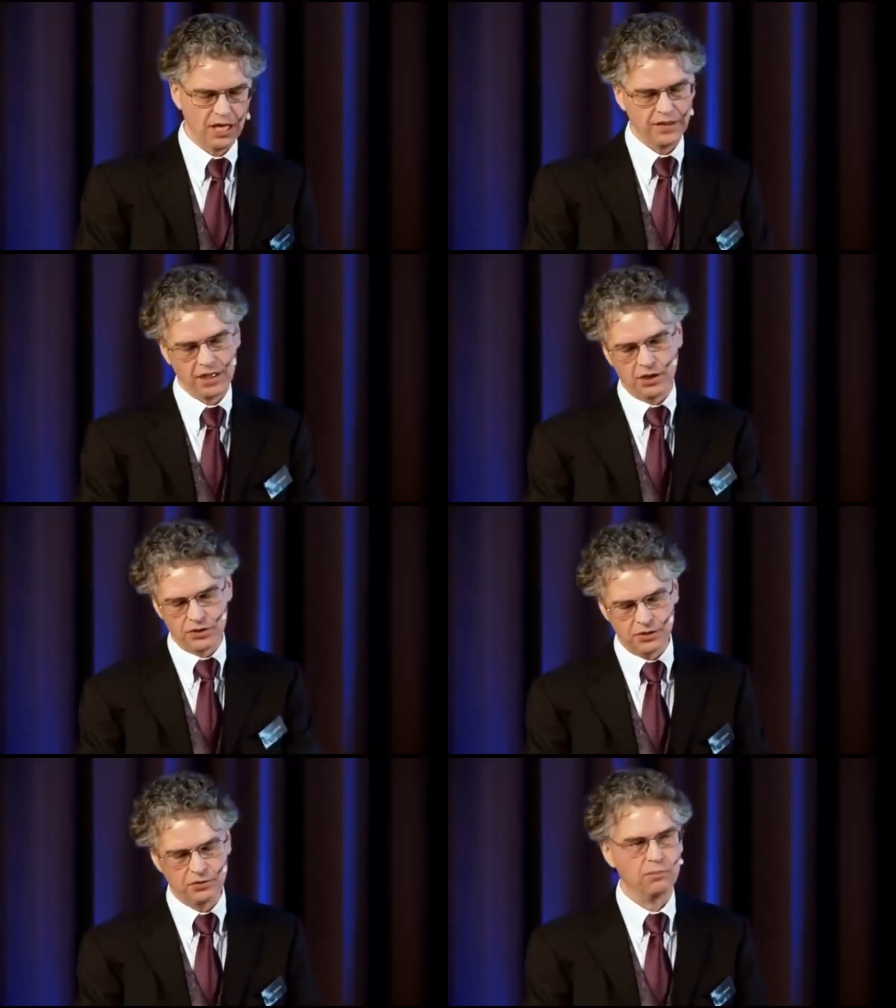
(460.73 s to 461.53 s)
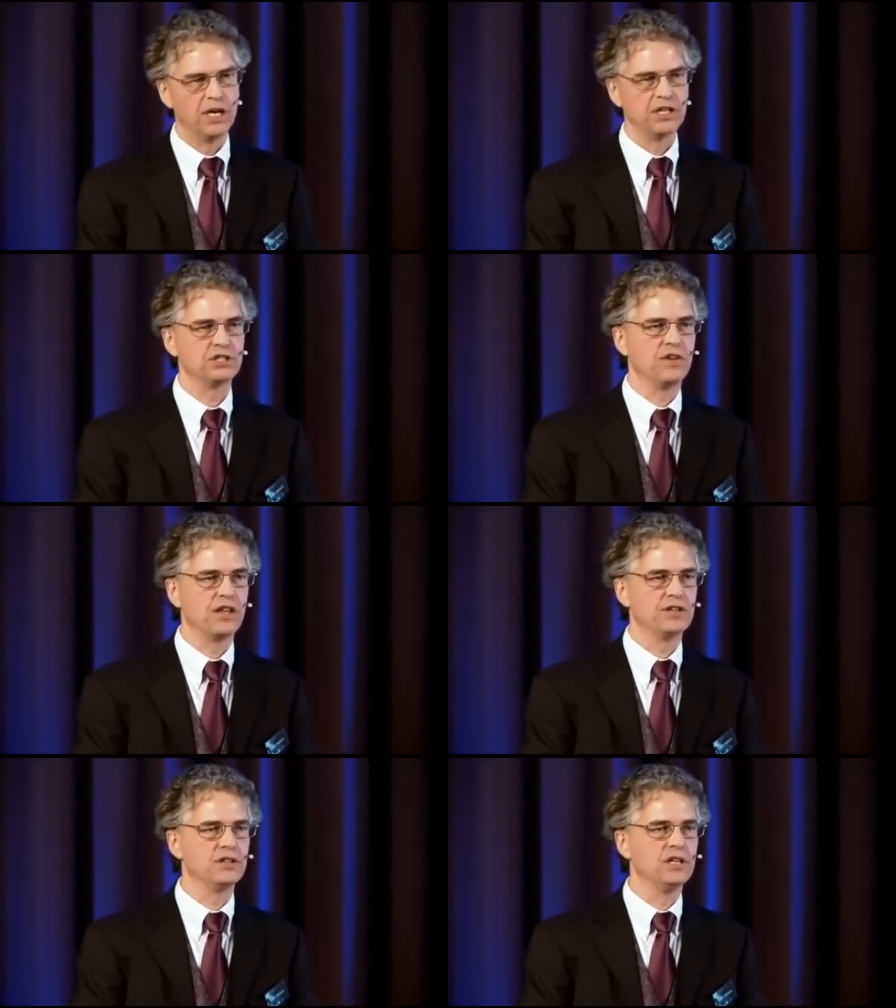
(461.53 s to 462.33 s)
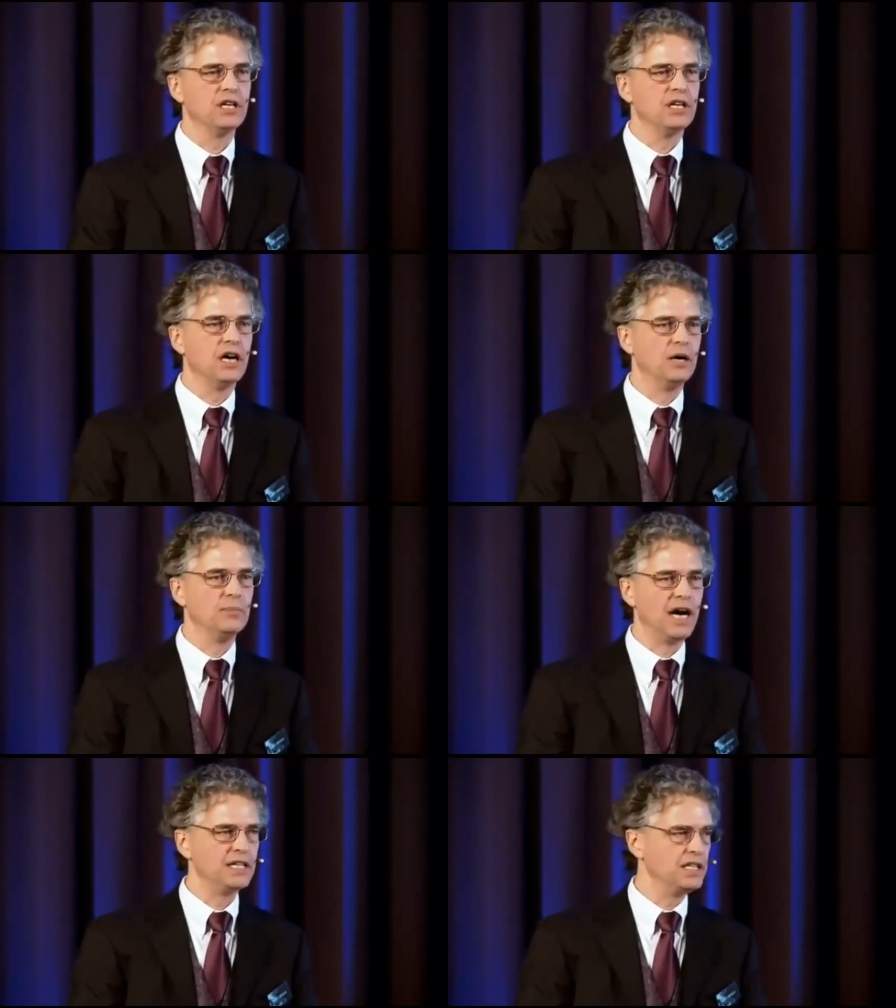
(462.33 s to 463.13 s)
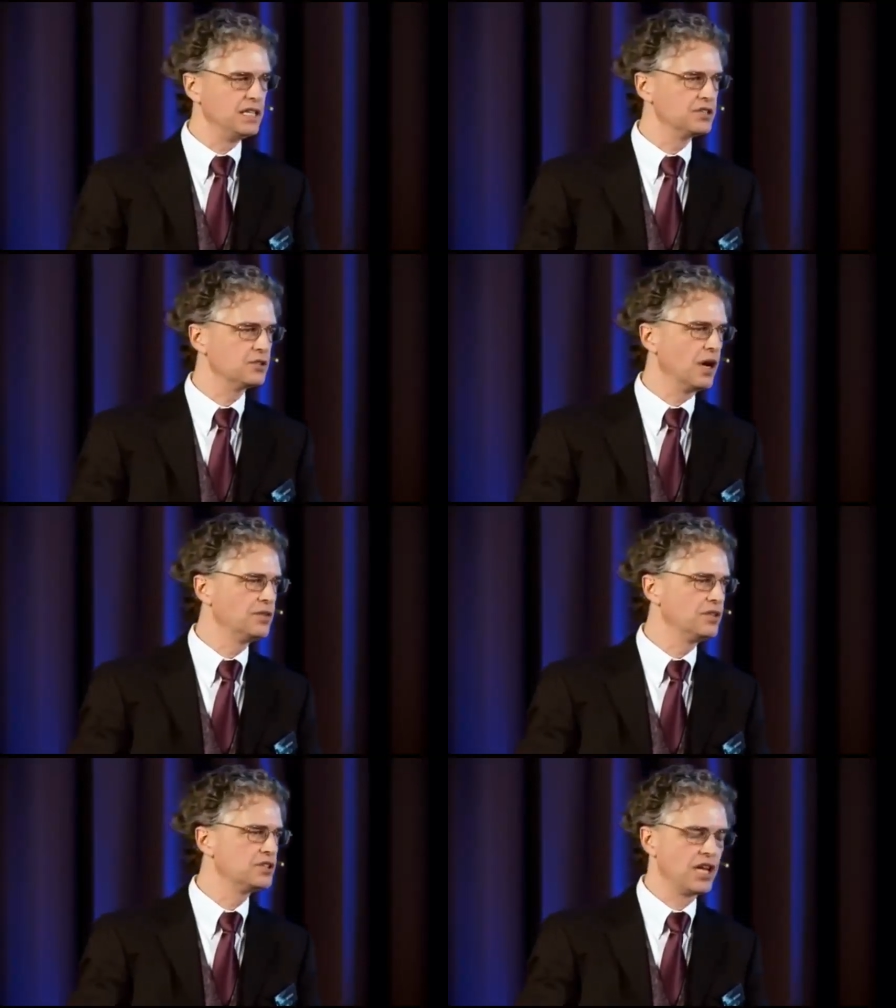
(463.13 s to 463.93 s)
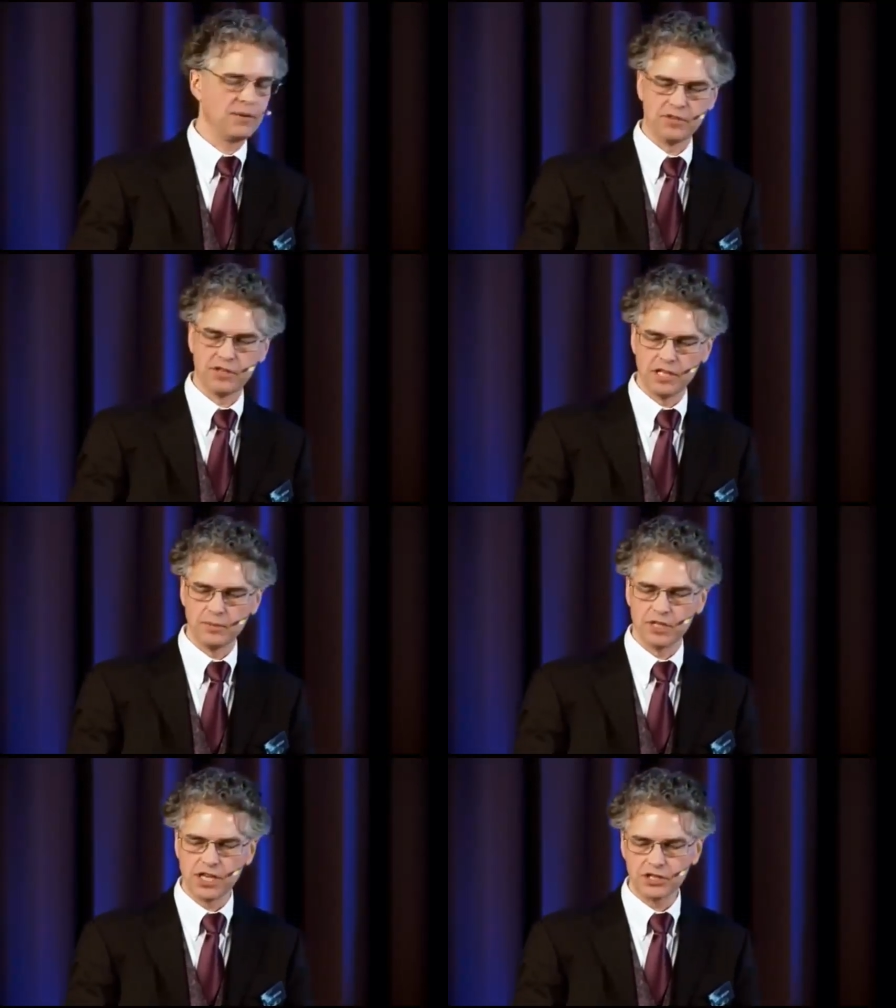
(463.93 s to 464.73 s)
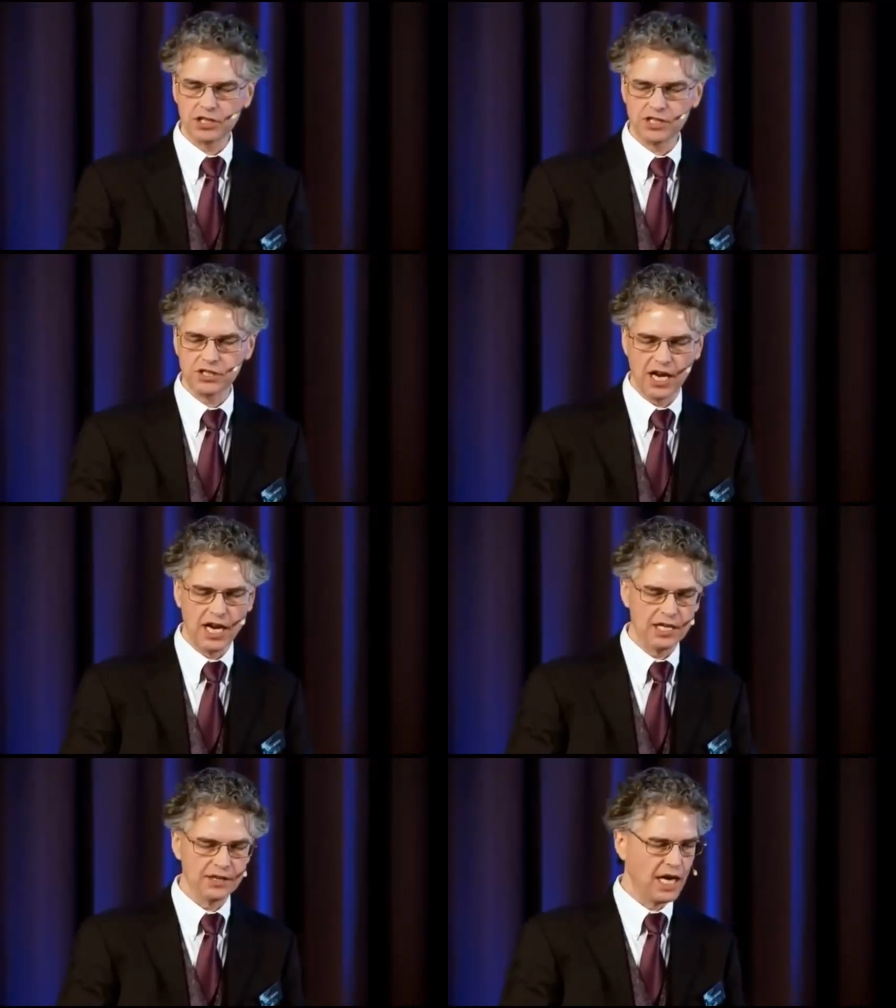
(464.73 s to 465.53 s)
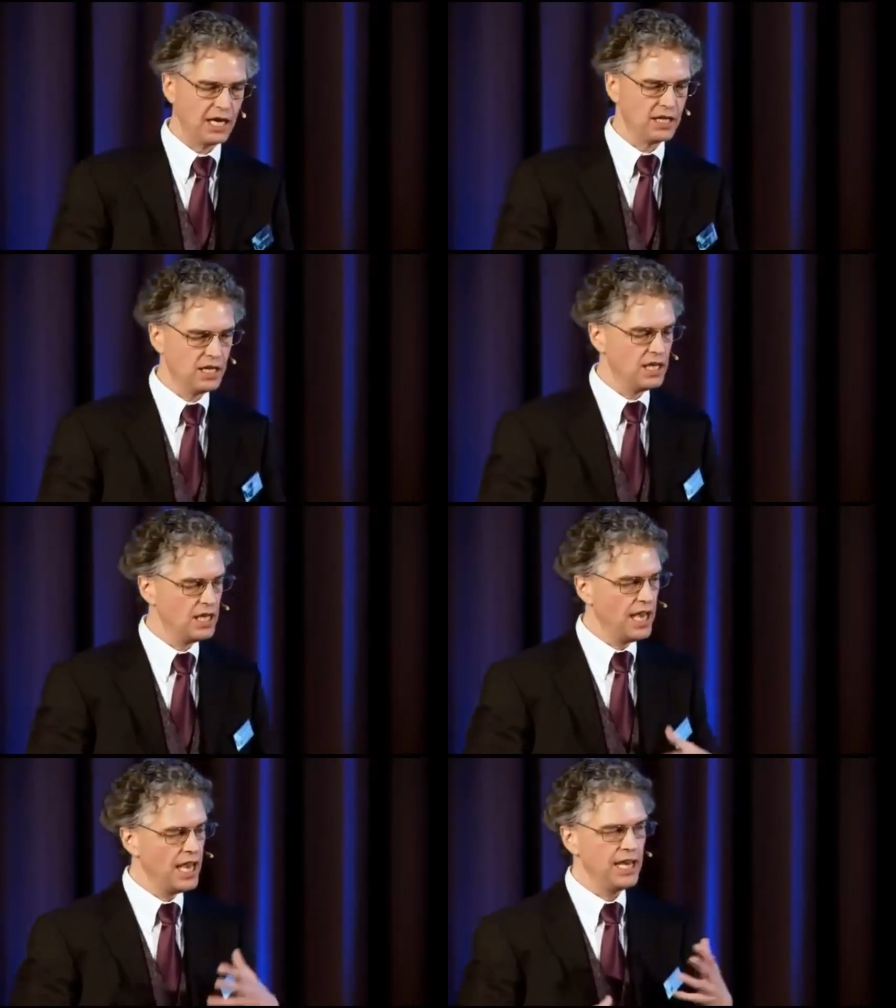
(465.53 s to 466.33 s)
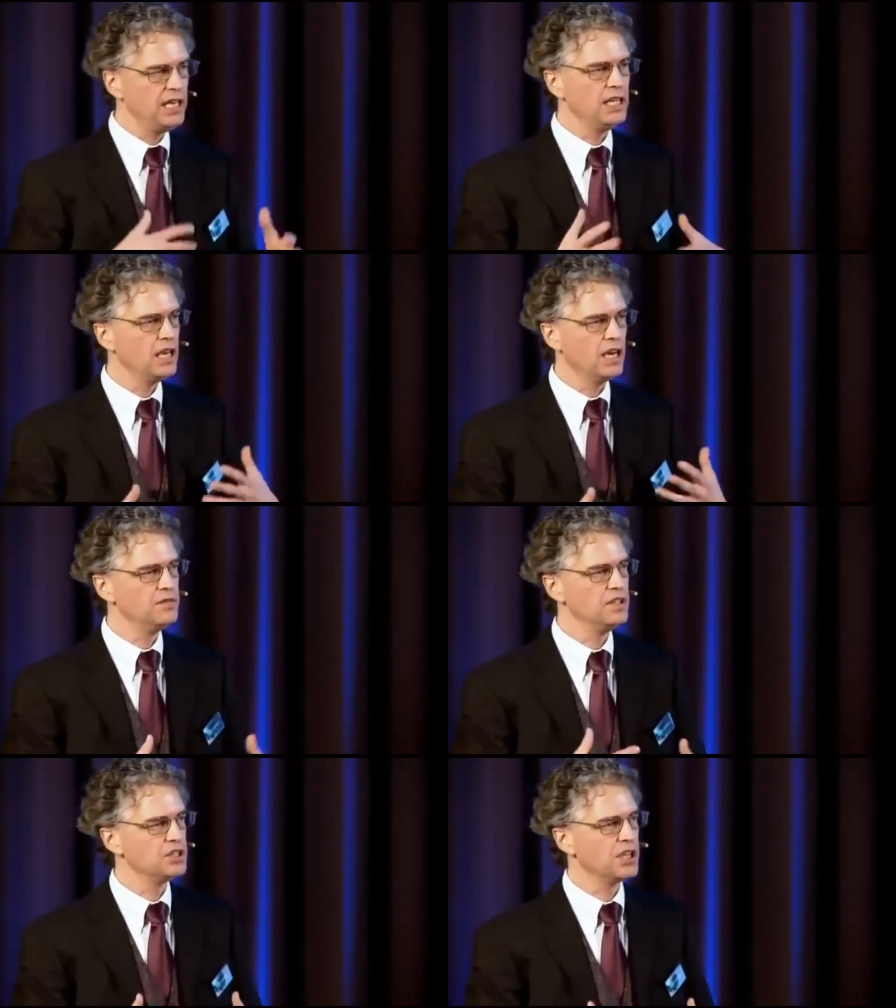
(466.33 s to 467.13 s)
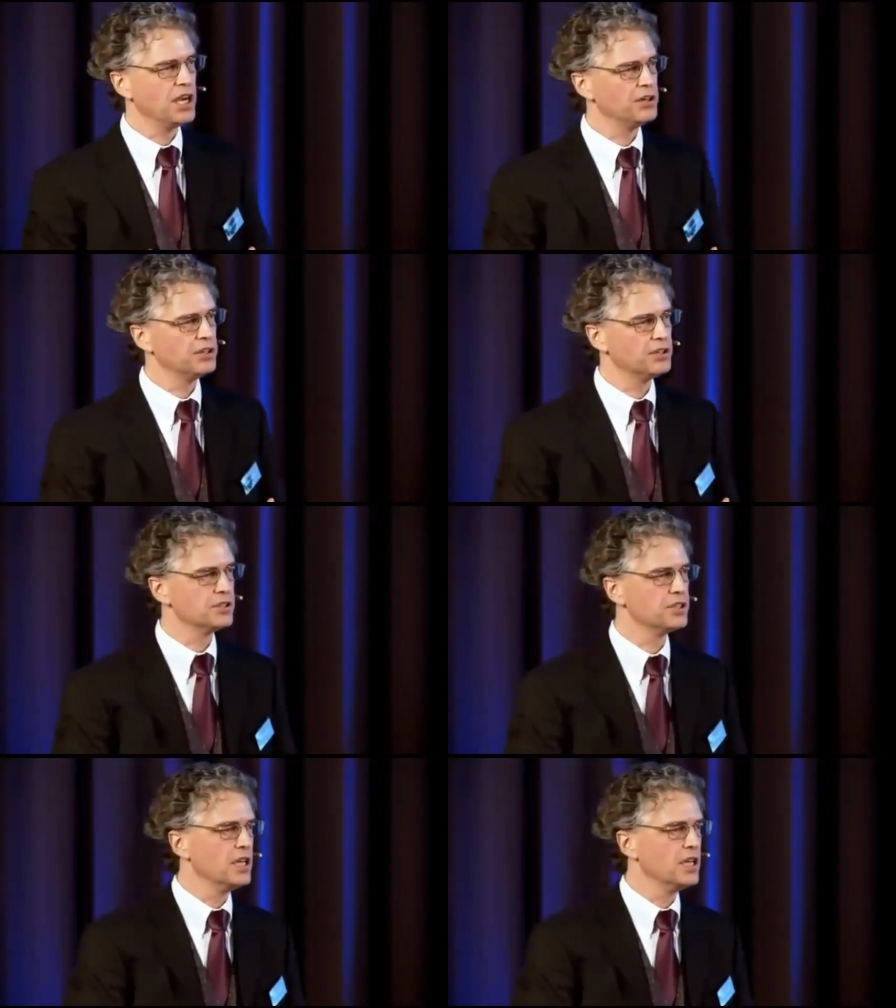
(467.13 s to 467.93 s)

Then he goes into a bunch of other um, ideas around this same theme, essentially saying that any of these carriers,